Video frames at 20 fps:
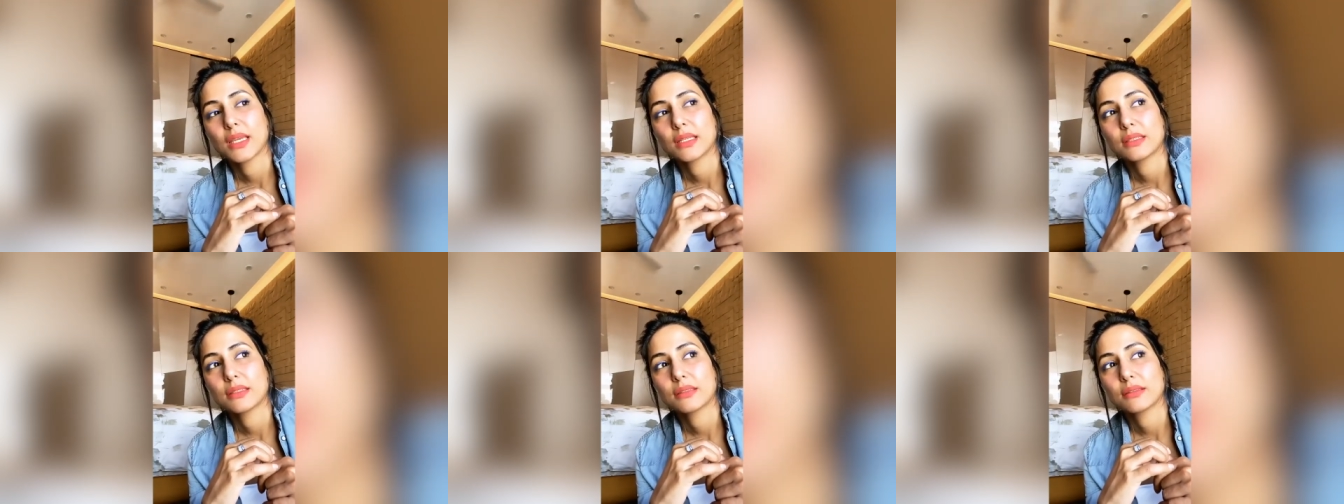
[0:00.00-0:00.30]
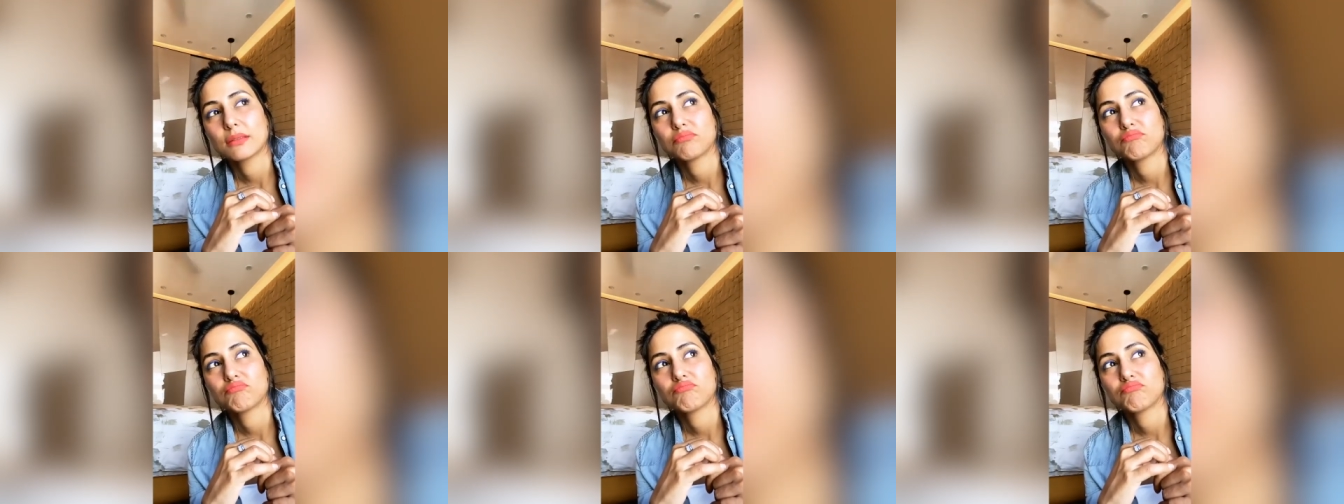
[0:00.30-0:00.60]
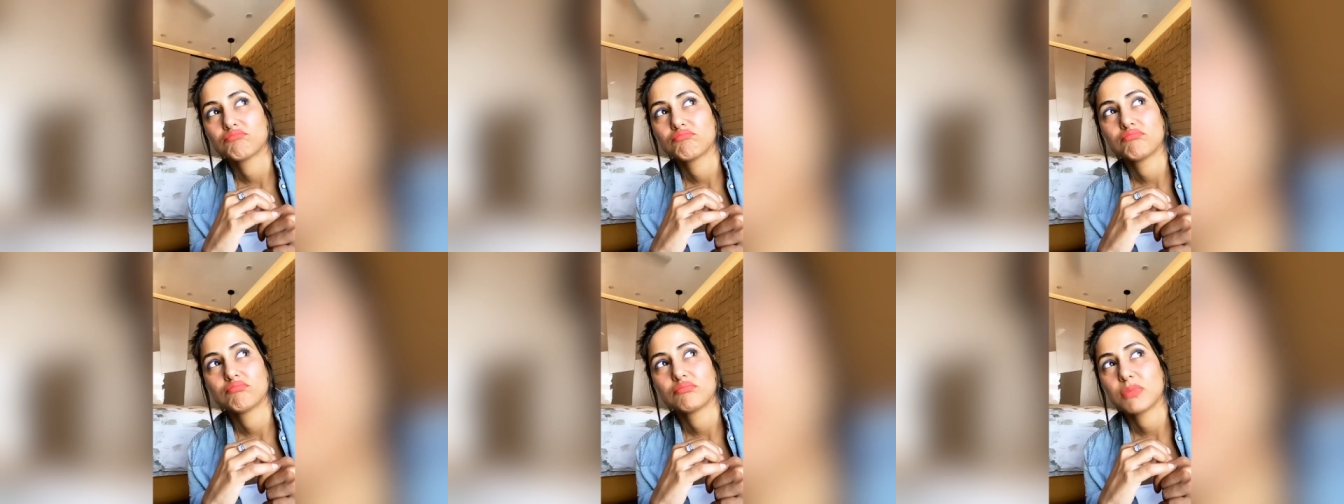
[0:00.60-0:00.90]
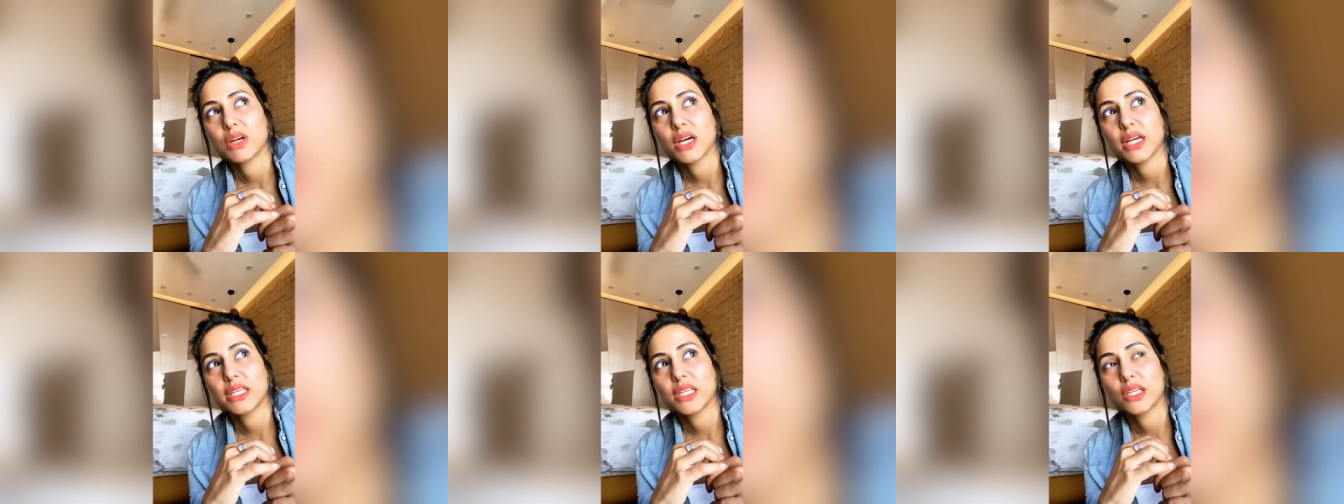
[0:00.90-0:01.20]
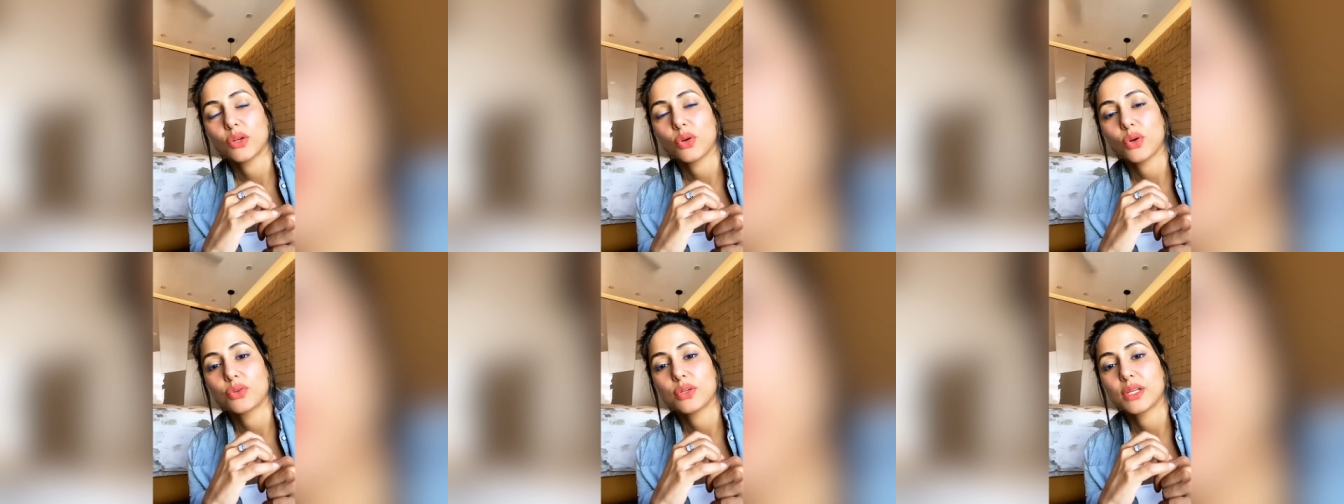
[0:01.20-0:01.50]
And I
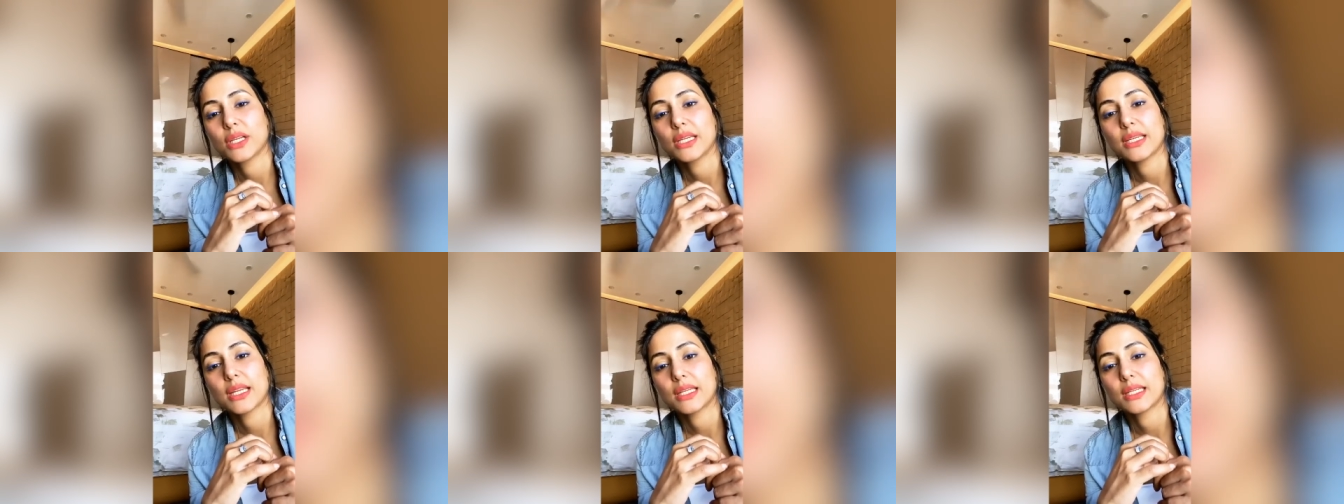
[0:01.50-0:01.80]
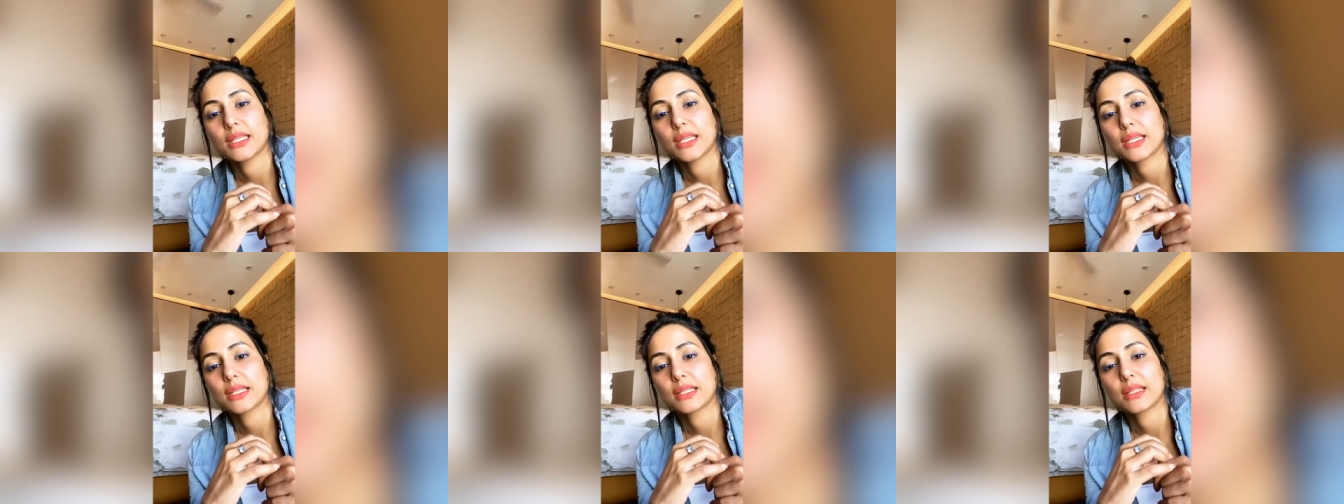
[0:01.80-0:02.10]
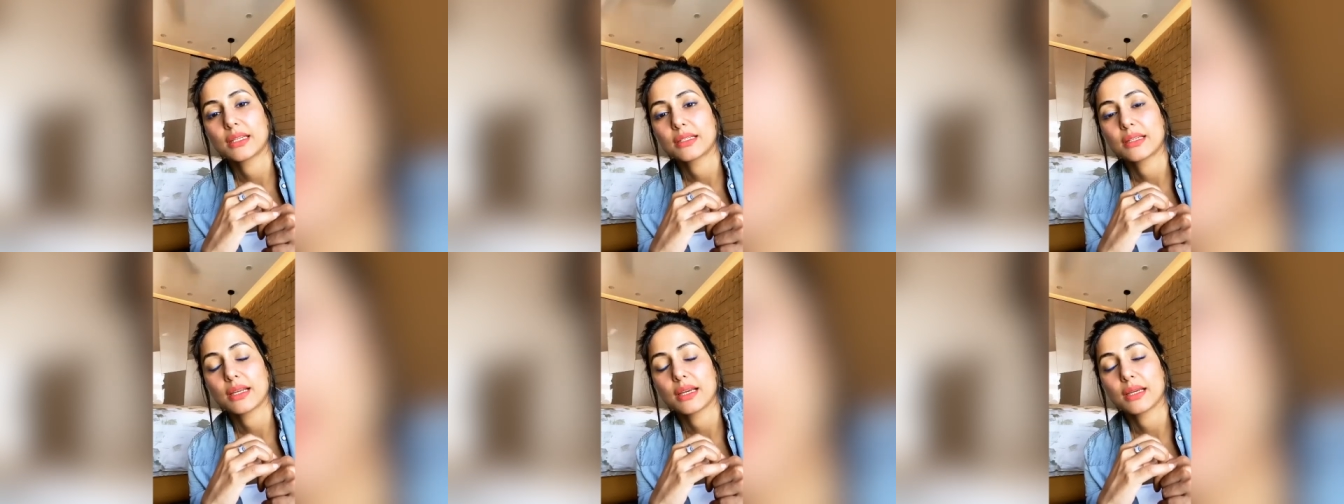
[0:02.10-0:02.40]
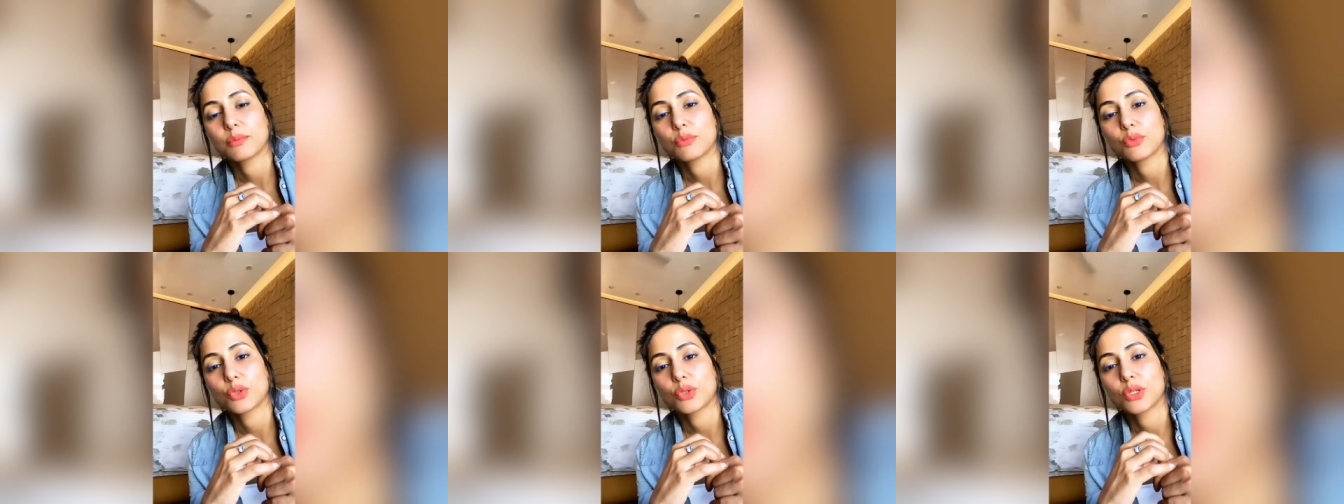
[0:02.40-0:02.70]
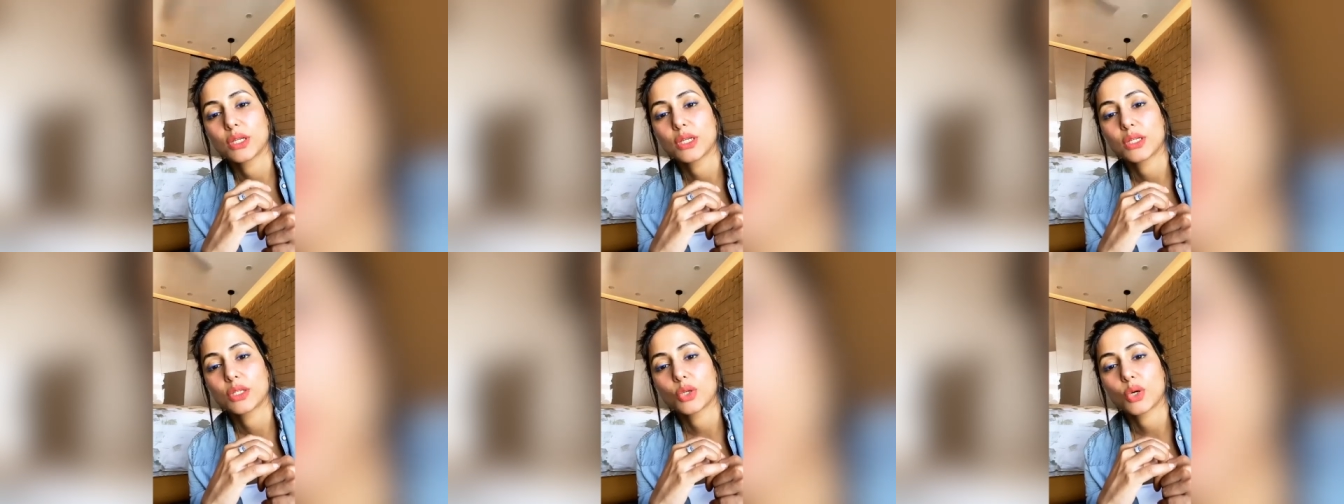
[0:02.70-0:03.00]
cannot really dedicate that time
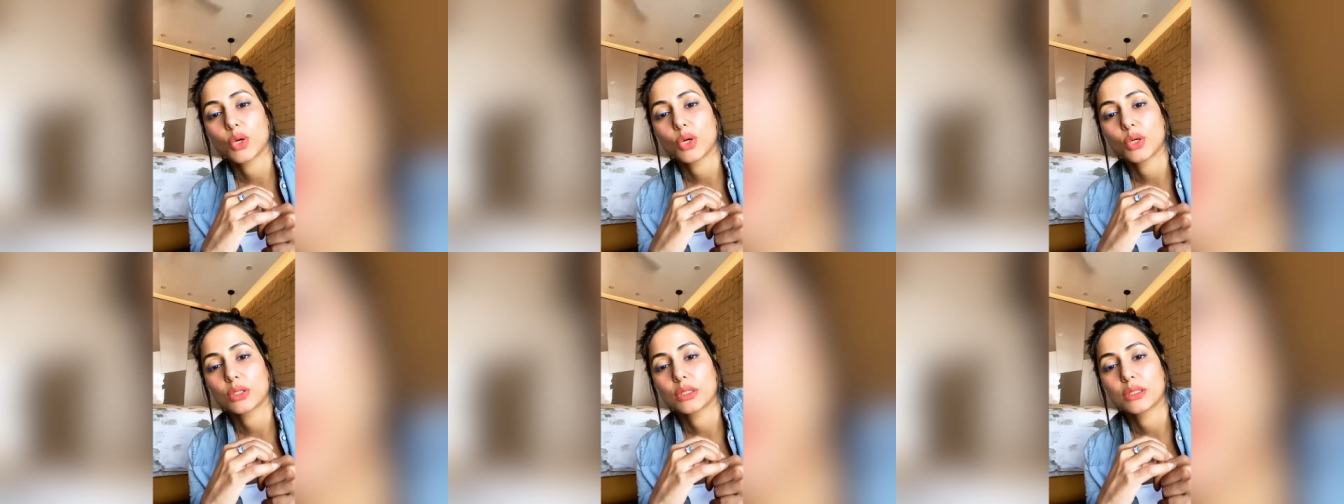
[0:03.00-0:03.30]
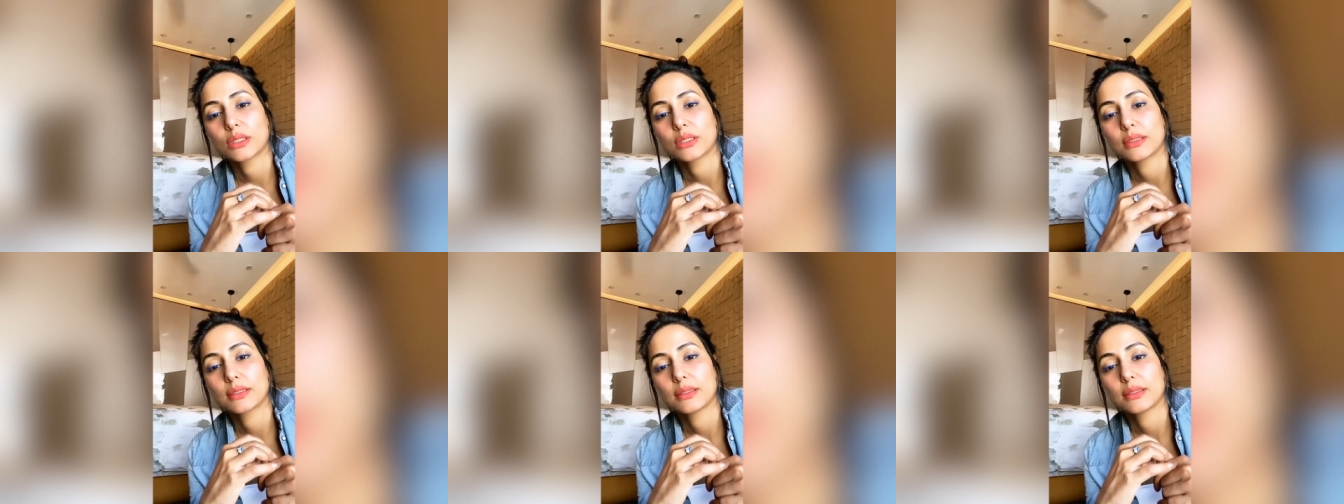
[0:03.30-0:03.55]
to TikTok.